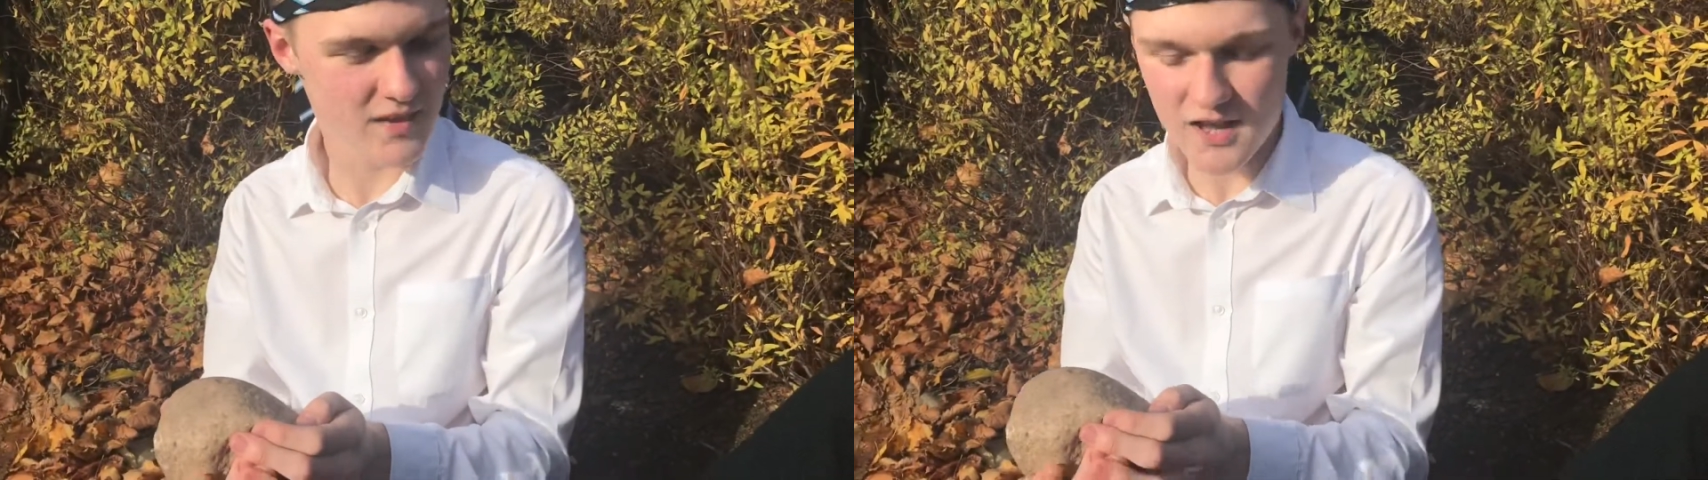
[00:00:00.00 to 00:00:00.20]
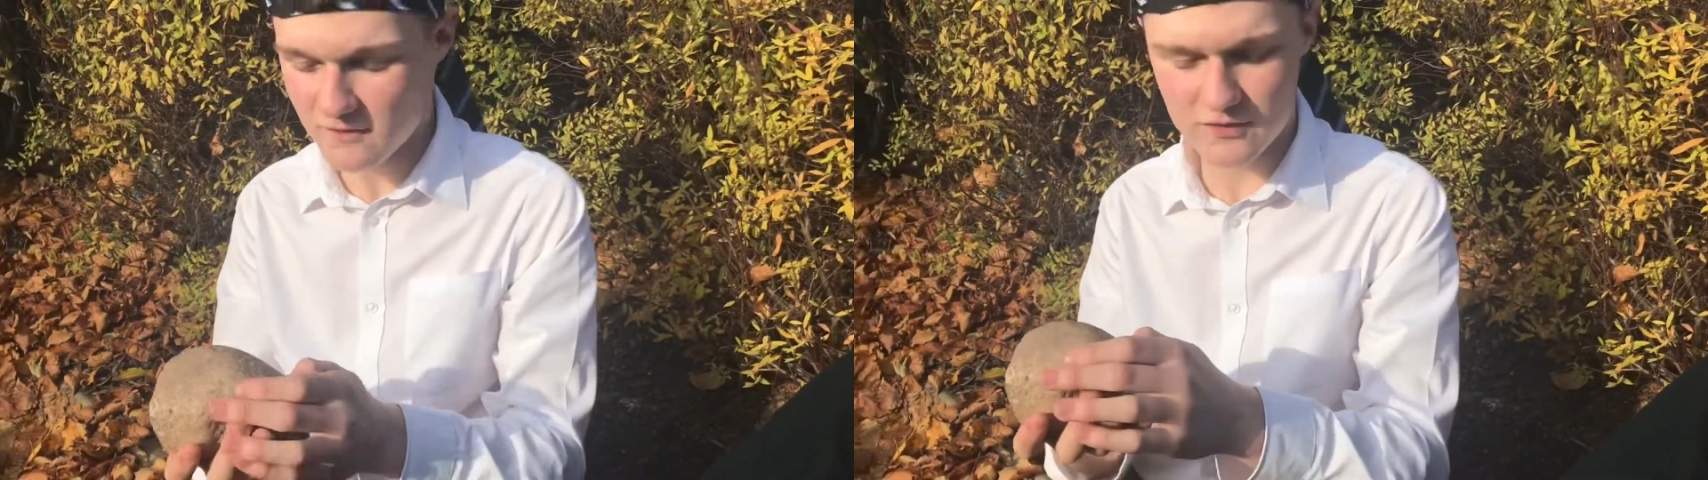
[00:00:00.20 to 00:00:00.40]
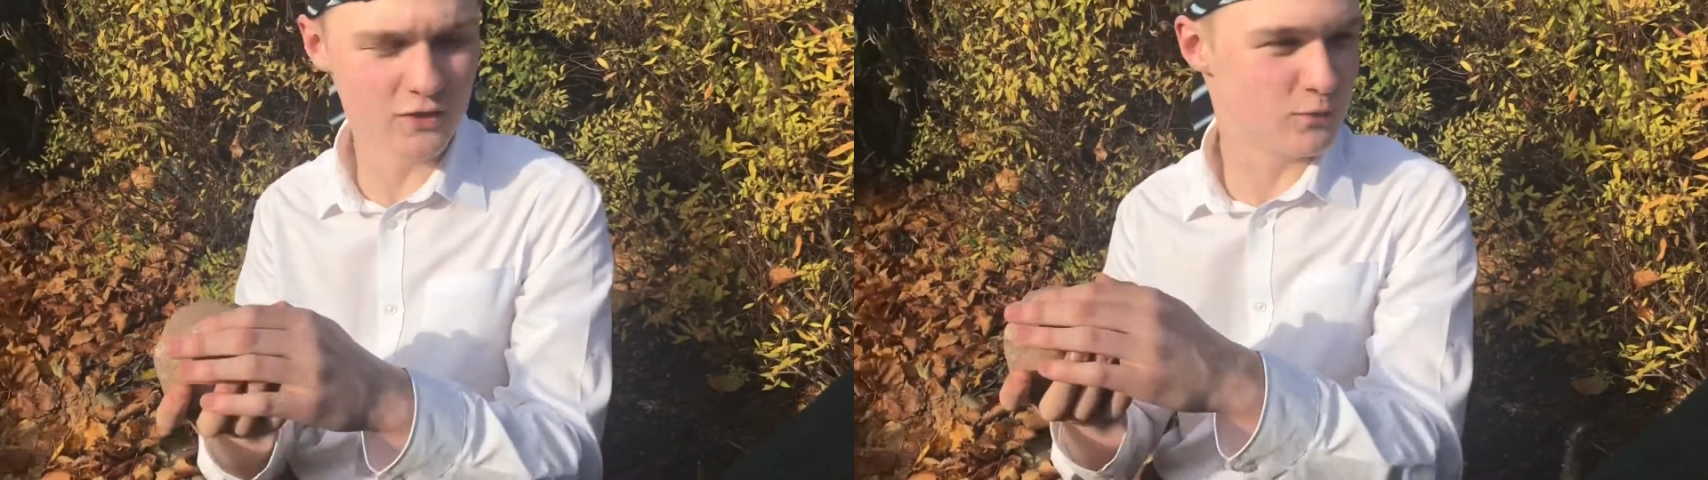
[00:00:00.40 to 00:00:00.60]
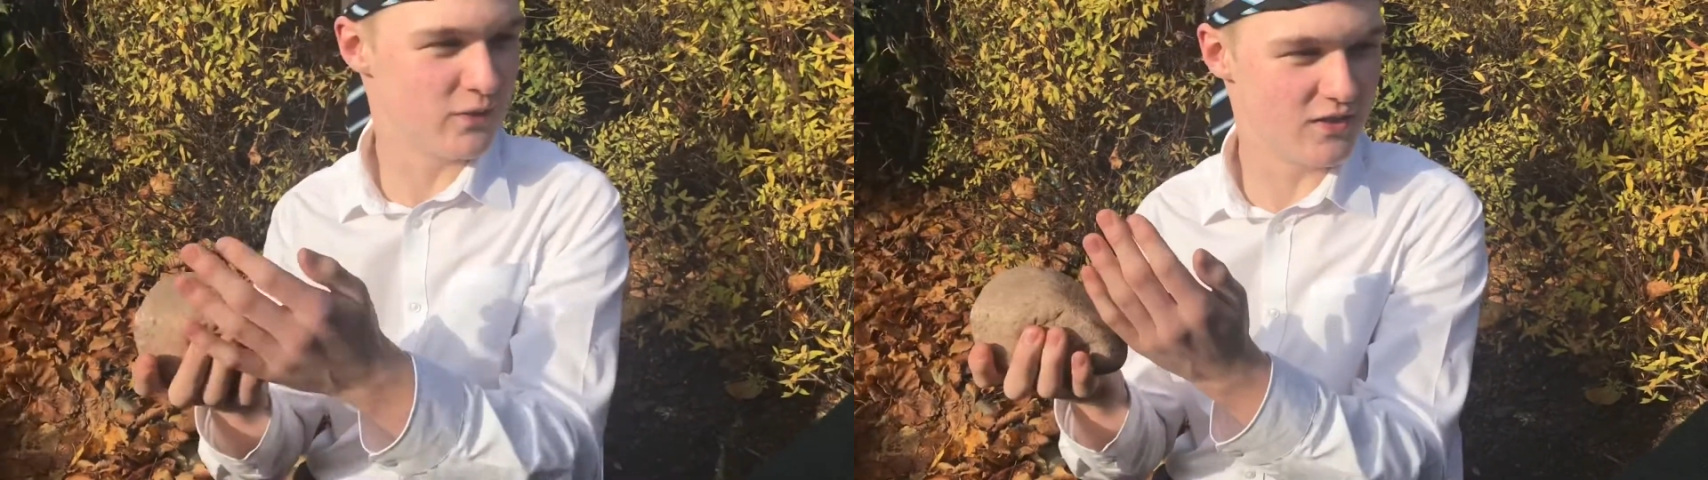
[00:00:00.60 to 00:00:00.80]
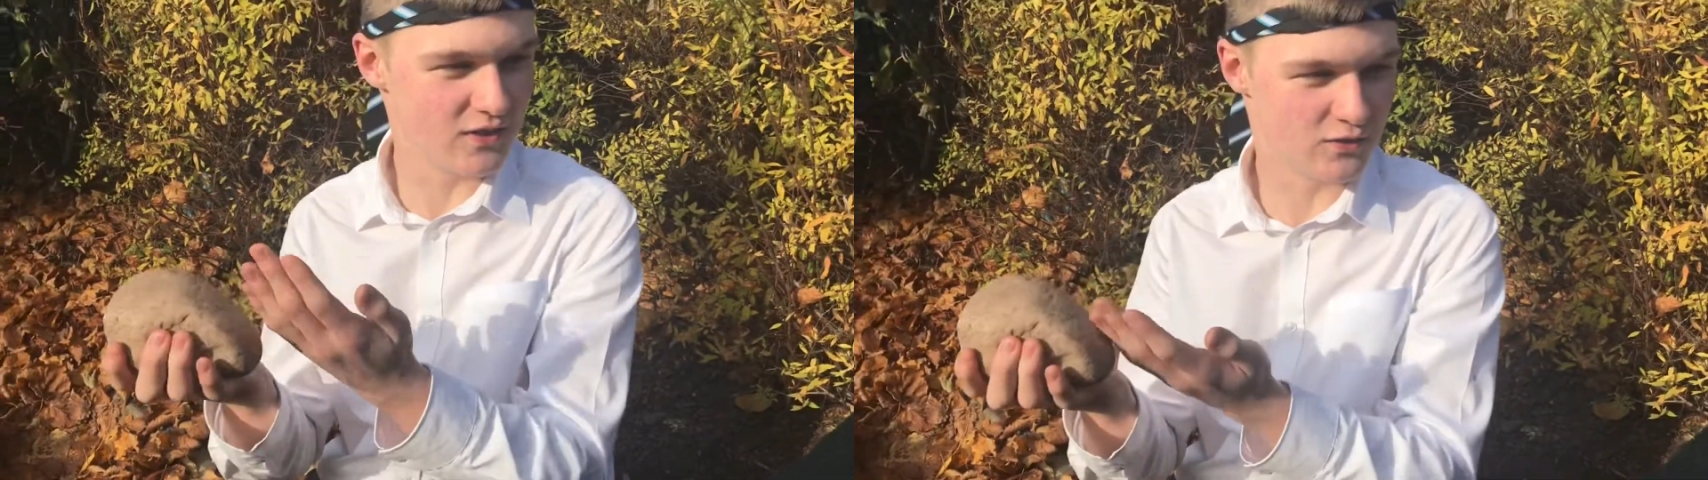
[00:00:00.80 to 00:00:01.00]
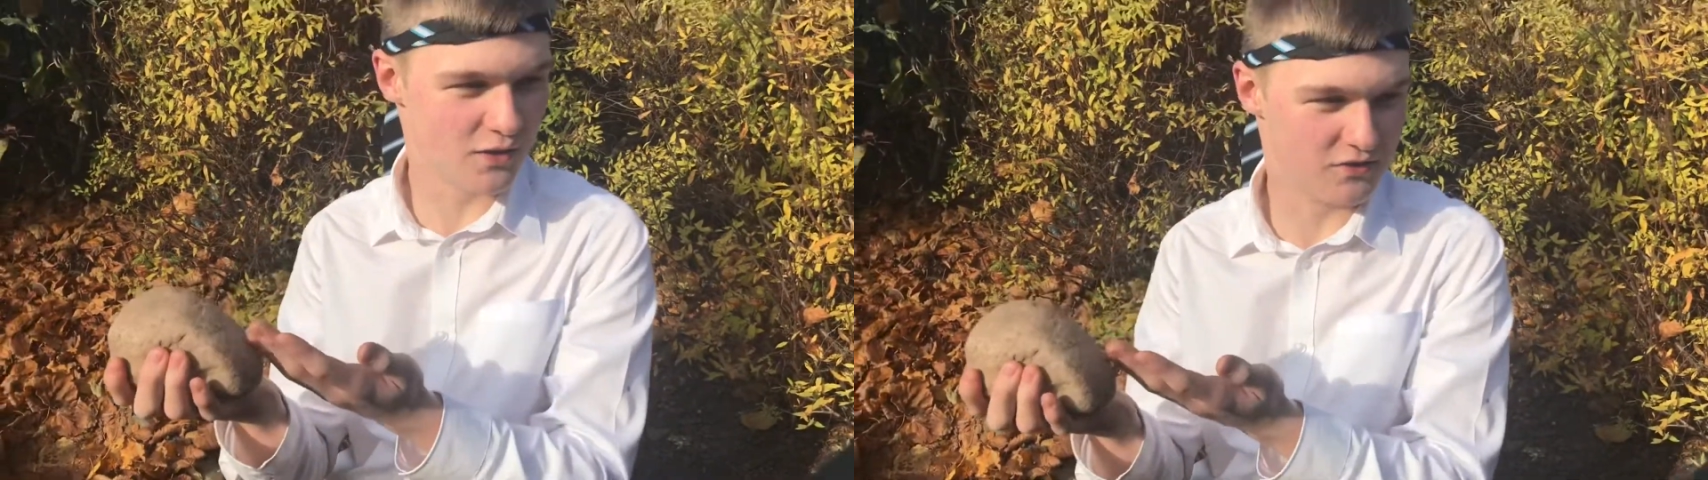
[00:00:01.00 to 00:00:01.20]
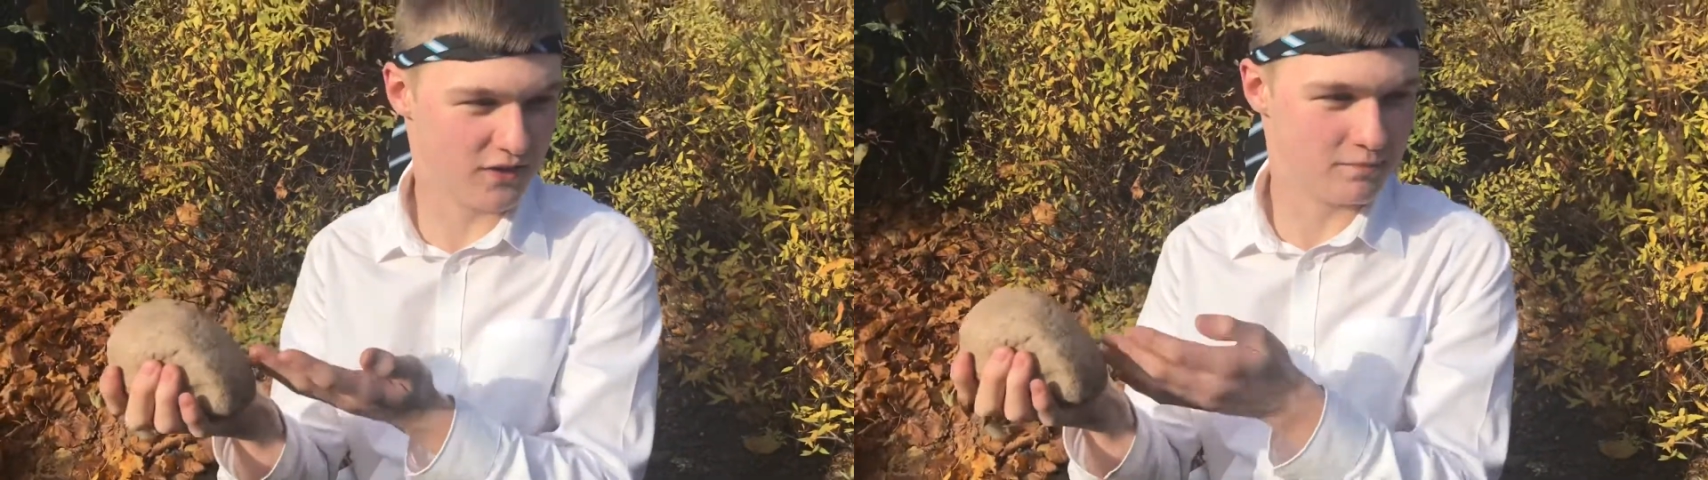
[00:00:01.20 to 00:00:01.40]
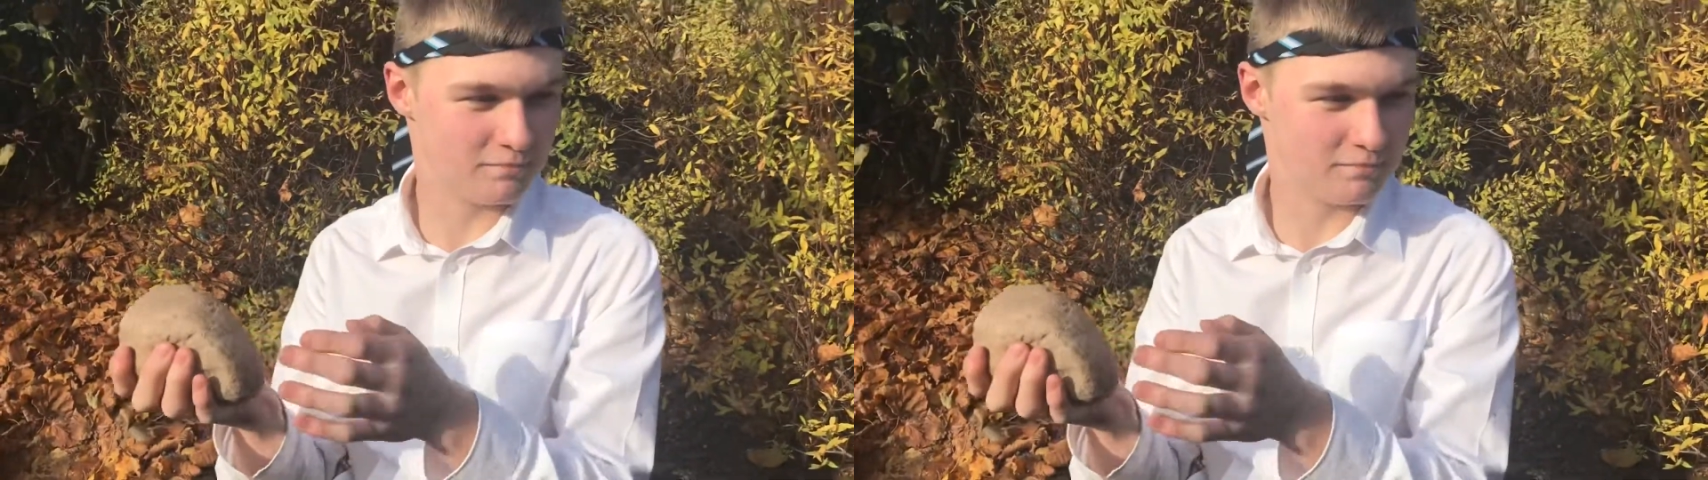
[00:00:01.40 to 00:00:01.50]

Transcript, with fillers: Filled with nitrogen.